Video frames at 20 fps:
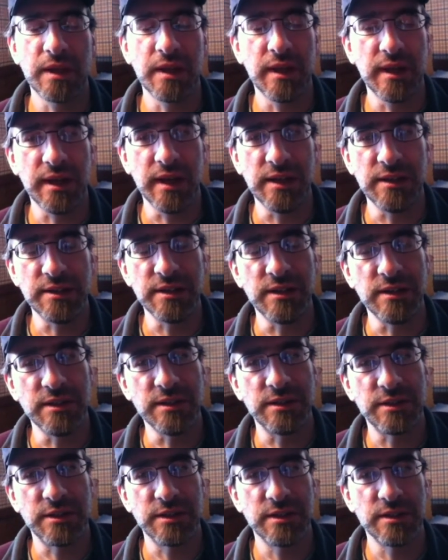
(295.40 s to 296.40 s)
And I
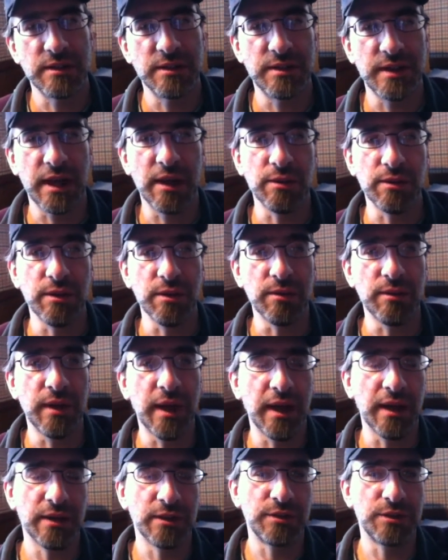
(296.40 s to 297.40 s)
didn't download
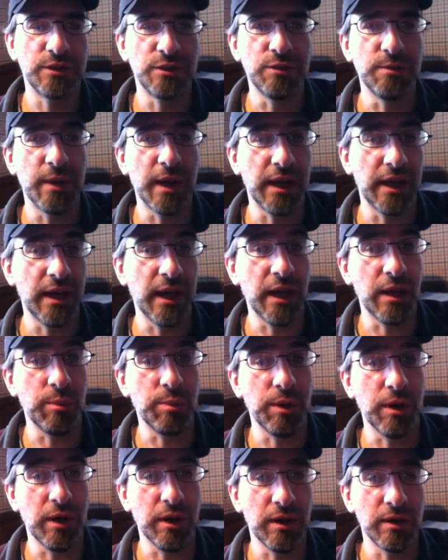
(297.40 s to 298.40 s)
that to my
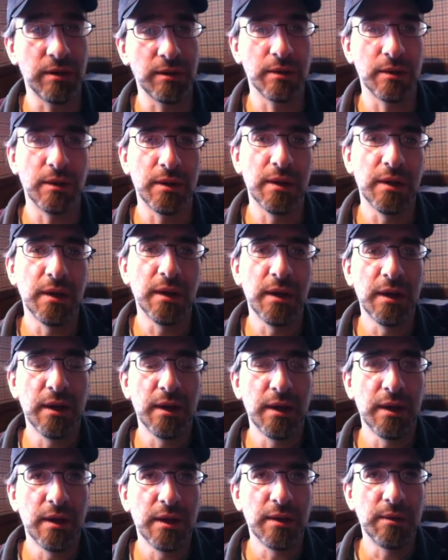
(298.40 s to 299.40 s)
iPod.
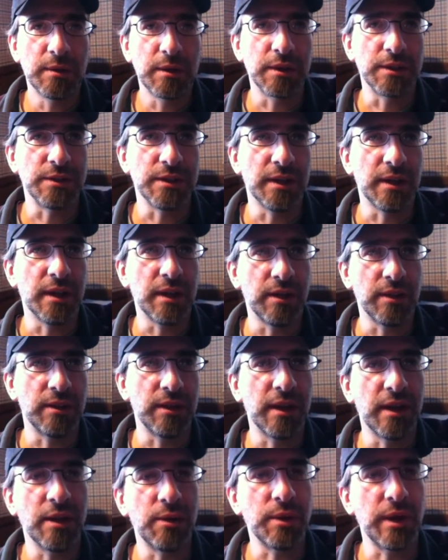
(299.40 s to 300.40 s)
because
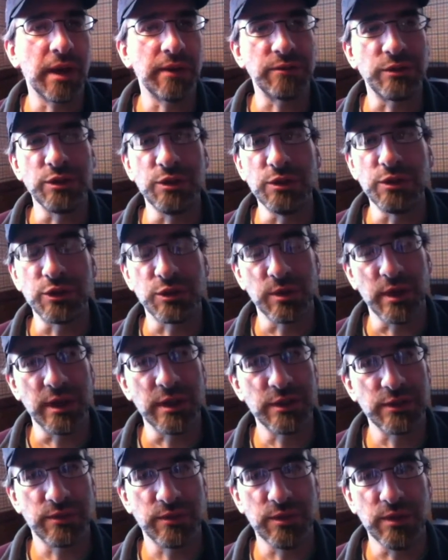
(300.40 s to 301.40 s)
then I would have to
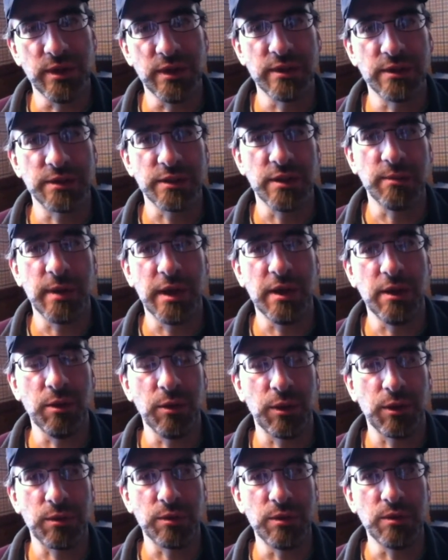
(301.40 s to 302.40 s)
transfer it
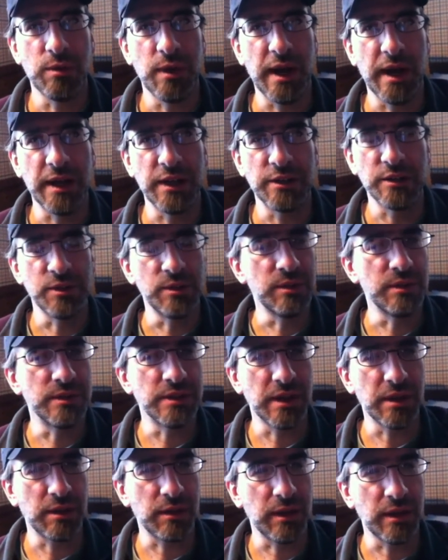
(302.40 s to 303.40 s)
somehow through iTunes,
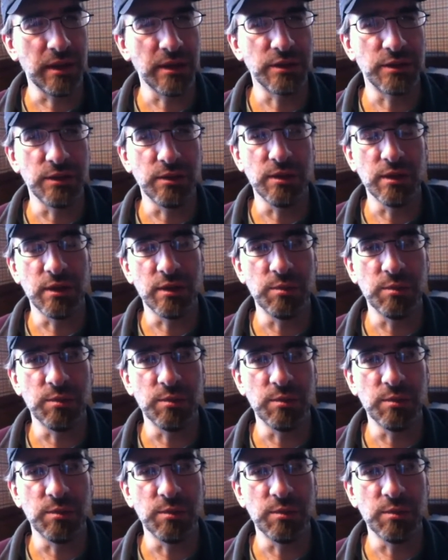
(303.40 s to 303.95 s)
I think, to the